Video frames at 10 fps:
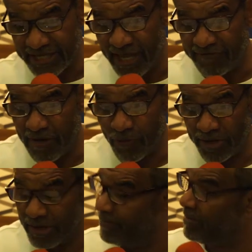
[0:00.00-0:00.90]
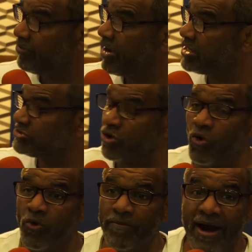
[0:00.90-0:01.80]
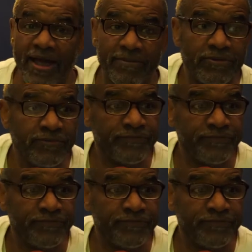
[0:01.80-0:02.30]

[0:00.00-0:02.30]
saved, I wanted to memorize the whole Bible.